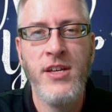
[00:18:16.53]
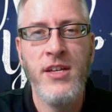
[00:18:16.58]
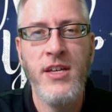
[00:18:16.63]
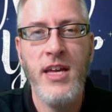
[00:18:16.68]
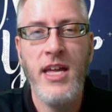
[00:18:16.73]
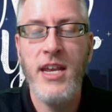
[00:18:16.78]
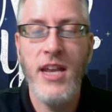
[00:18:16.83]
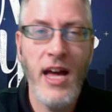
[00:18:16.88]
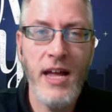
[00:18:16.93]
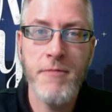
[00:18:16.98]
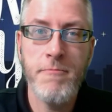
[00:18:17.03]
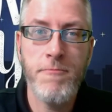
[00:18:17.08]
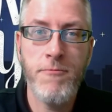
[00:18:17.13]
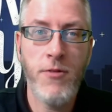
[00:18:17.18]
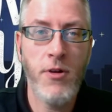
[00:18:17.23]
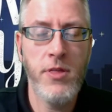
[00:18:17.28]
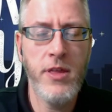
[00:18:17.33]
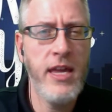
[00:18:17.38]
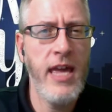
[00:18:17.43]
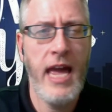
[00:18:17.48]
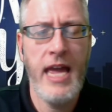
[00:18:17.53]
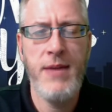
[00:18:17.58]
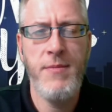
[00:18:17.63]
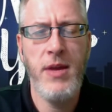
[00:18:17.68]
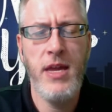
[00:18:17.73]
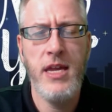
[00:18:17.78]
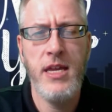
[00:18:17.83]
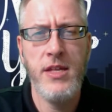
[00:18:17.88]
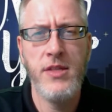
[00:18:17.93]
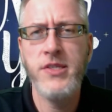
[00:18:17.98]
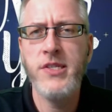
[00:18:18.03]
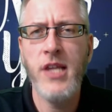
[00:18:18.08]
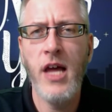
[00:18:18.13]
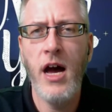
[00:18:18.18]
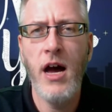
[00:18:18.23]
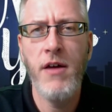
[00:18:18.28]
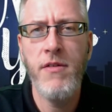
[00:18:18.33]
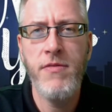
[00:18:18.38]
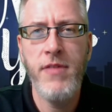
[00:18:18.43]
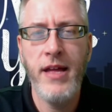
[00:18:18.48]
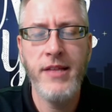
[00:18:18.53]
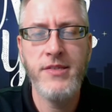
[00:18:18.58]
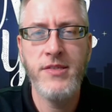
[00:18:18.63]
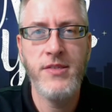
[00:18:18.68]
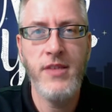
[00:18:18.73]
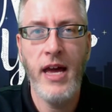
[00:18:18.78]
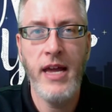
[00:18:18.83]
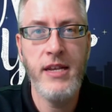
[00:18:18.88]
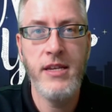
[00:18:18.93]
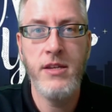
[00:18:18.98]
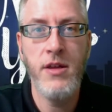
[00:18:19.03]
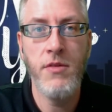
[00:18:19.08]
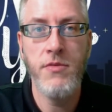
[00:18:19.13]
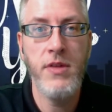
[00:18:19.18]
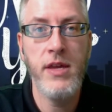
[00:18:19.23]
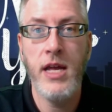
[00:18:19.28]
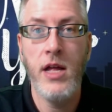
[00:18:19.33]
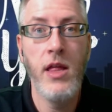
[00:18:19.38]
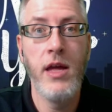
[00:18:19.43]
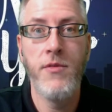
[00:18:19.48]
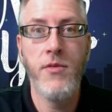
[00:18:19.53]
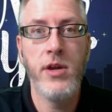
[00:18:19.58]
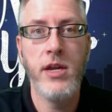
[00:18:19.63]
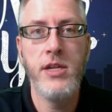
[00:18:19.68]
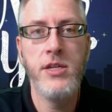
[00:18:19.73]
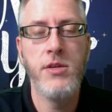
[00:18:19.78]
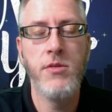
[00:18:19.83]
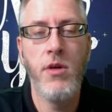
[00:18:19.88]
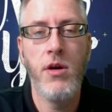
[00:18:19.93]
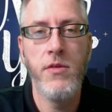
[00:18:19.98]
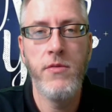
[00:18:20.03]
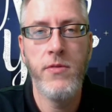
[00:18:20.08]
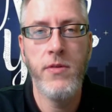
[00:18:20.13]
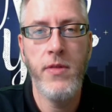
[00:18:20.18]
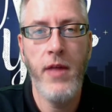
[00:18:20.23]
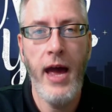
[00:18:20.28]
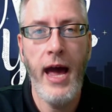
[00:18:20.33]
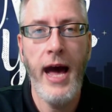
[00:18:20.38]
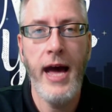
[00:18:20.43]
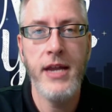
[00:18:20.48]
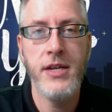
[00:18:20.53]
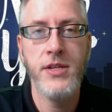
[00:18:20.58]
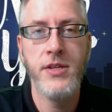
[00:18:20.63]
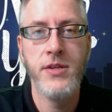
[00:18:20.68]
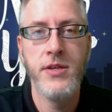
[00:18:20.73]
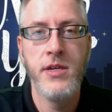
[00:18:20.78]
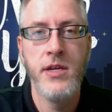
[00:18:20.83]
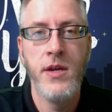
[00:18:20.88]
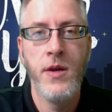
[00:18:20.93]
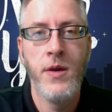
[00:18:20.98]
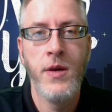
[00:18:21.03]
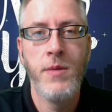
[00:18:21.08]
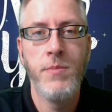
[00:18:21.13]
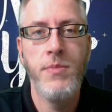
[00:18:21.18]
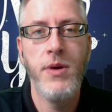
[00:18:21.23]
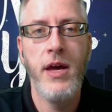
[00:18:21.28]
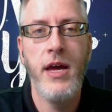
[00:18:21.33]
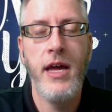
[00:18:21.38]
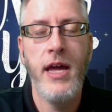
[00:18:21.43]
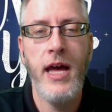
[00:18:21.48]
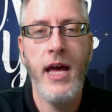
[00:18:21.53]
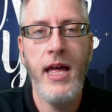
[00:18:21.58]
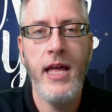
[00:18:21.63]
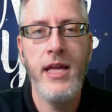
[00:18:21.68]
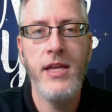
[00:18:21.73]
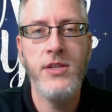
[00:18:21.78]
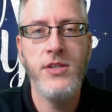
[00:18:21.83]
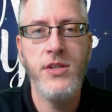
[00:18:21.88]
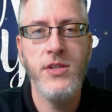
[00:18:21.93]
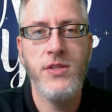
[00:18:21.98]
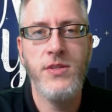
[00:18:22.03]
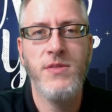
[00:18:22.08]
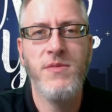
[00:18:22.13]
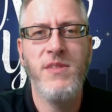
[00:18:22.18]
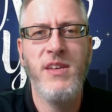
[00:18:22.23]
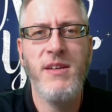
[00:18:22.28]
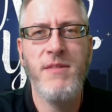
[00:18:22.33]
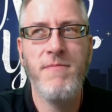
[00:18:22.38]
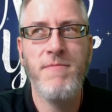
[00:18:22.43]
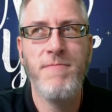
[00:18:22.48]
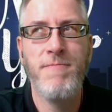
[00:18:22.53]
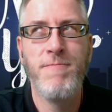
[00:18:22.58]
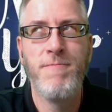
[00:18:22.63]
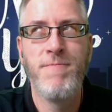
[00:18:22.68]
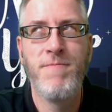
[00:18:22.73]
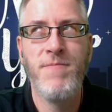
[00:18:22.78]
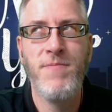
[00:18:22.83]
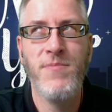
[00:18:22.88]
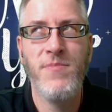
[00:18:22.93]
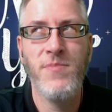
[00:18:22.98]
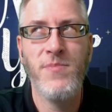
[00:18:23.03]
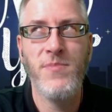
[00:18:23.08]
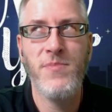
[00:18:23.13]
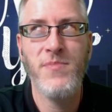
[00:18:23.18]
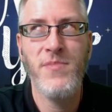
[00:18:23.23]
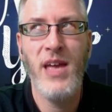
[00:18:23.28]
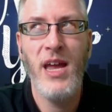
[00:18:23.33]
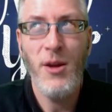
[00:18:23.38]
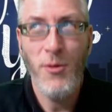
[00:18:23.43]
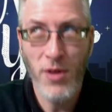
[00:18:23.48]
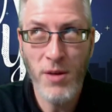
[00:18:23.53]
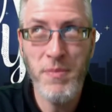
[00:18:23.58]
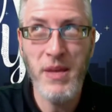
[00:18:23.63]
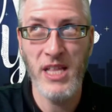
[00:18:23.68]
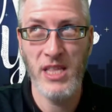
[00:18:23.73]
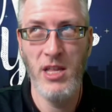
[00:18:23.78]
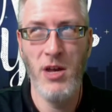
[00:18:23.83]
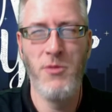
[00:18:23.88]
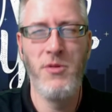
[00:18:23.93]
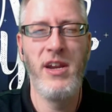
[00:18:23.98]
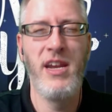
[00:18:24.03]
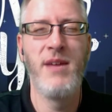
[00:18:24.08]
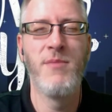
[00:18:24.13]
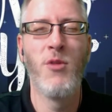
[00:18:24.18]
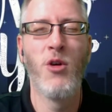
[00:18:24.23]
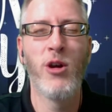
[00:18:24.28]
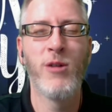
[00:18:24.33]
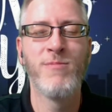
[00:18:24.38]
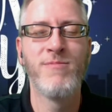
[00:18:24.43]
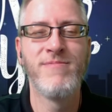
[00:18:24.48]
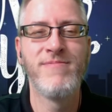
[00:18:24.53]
And not for the gaming and stuff. I don't think I'll ever get too old for that. But it's just, like, I don't want to be alone anymore,